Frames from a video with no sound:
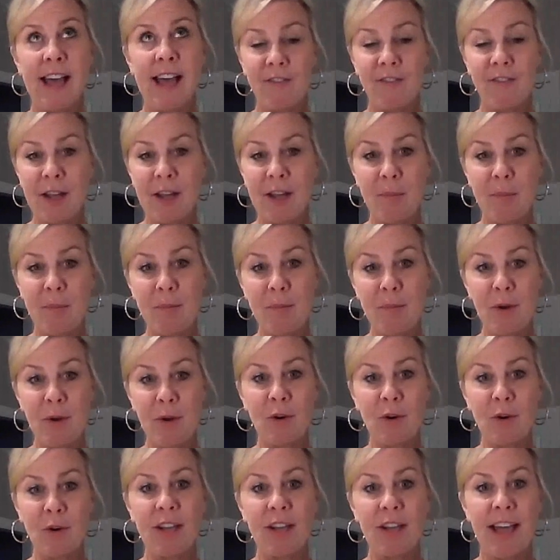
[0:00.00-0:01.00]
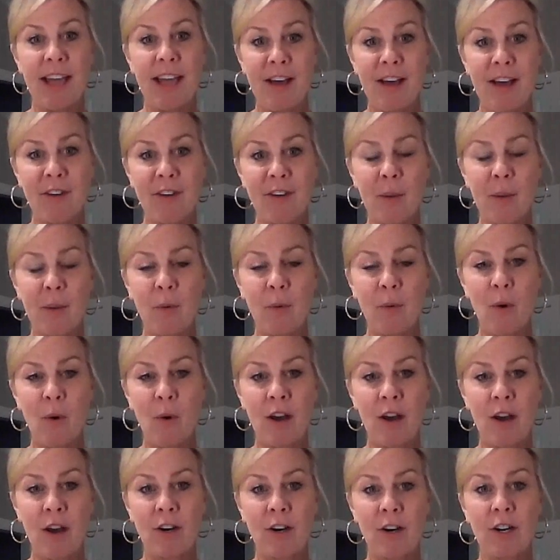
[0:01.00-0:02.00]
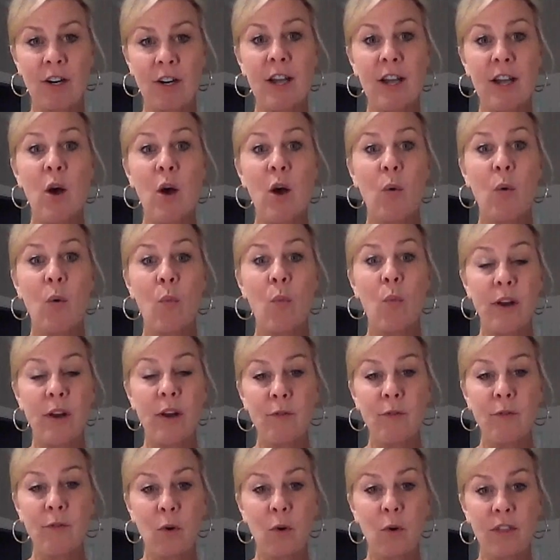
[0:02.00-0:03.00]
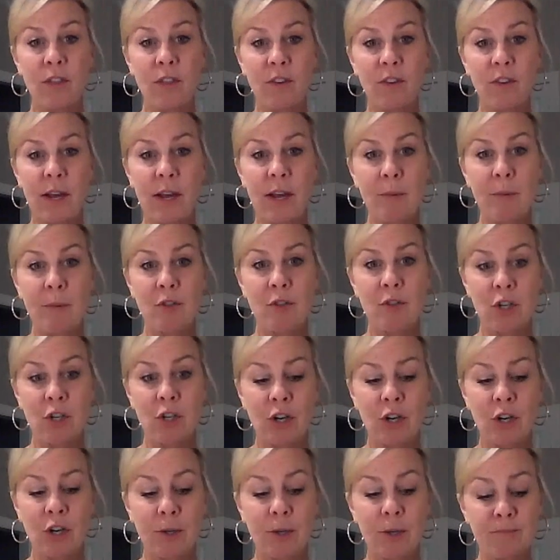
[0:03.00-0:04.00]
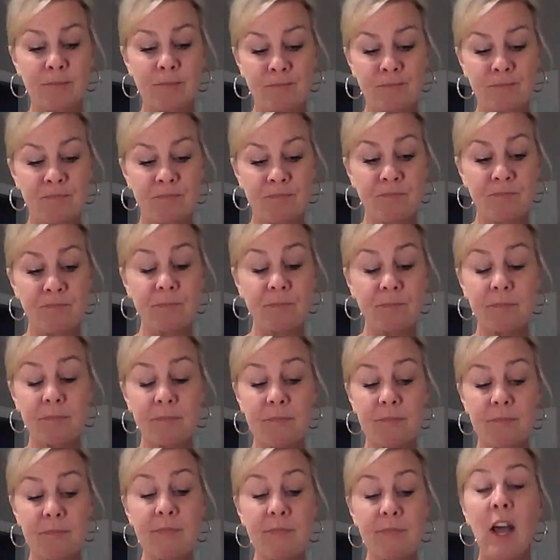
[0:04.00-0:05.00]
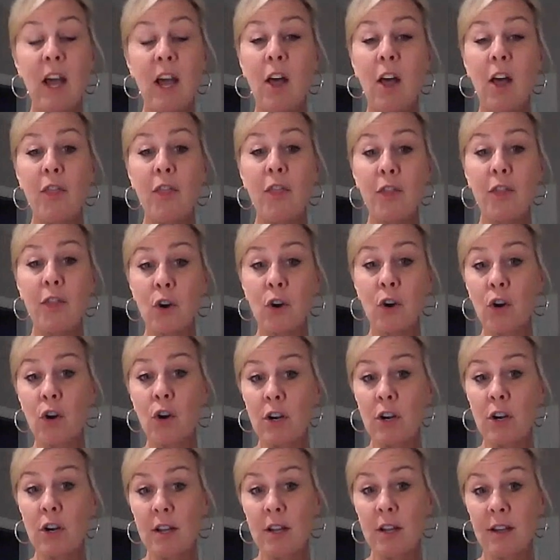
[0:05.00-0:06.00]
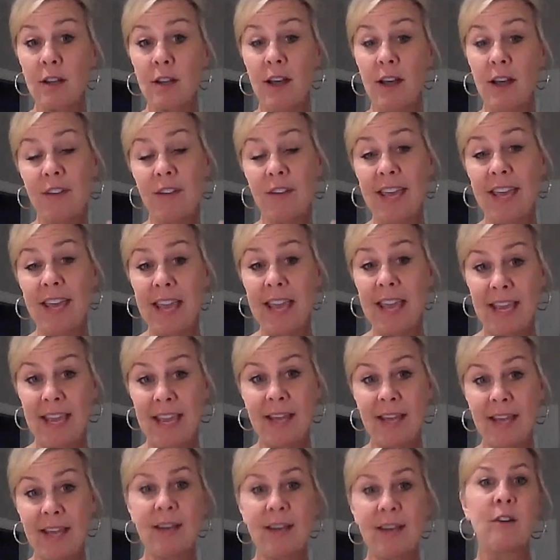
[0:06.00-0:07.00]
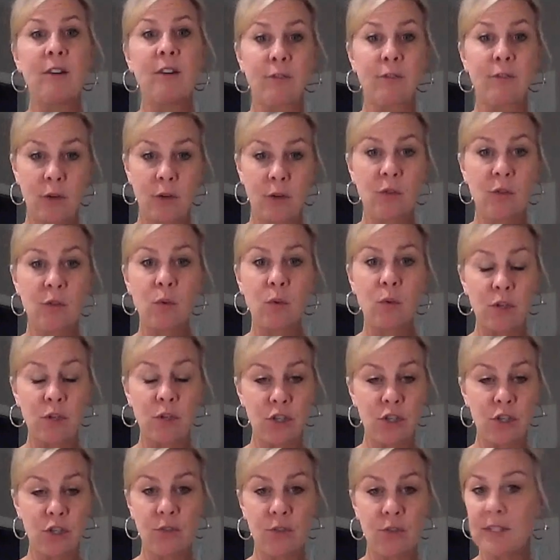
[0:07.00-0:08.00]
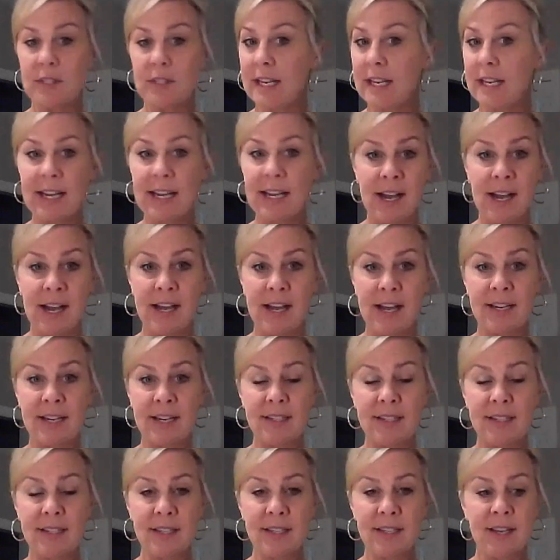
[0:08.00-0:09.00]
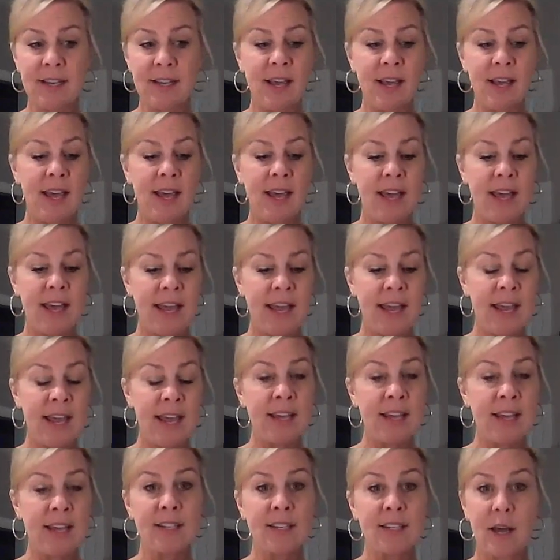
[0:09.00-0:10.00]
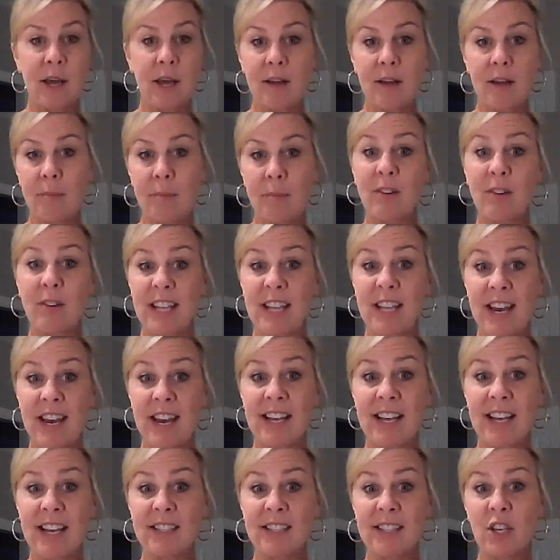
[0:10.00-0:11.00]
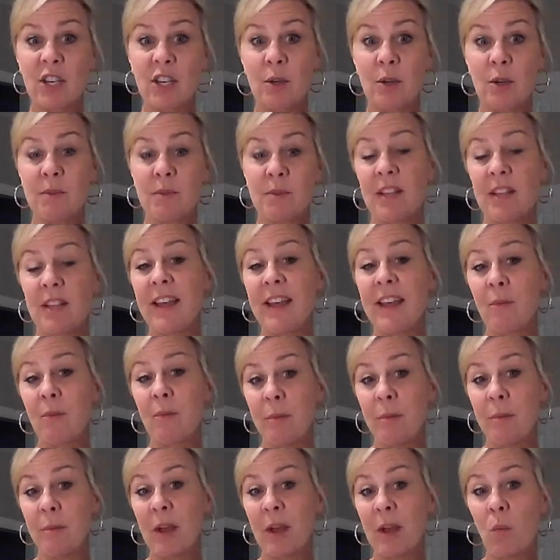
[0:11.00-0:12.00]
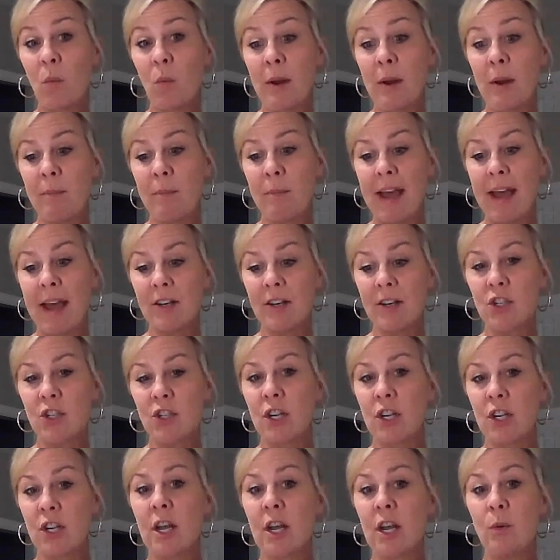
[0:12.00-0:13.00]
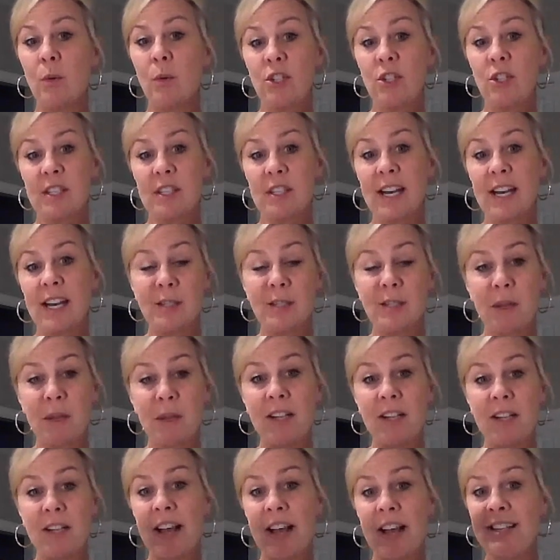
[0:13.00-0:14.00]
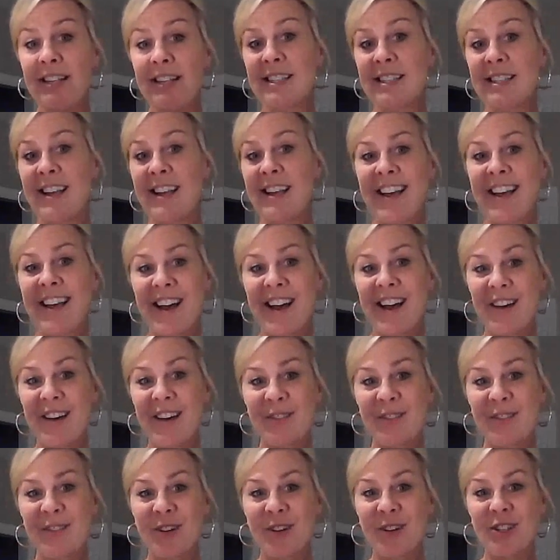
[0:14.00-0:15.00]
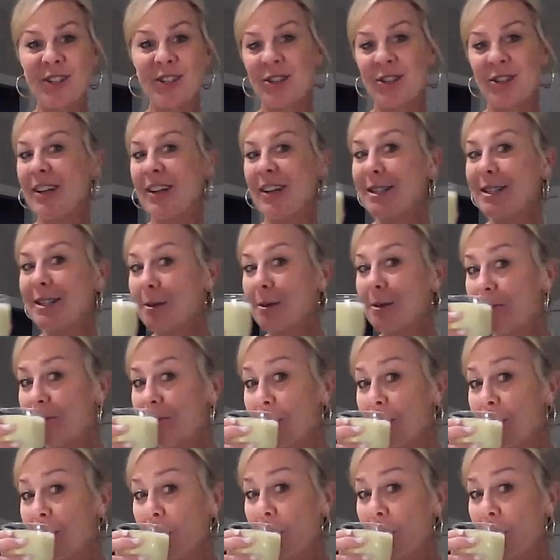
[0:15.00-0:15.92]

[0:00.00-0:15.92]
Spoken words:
half a cup of milk, half a cup of water, 1/4 of a cup of sugar, 1/3 of a can of frozen orange juice, any kind, and about 10 ice cubes. And that will make one batch, which is a nice big glass of orange Julius.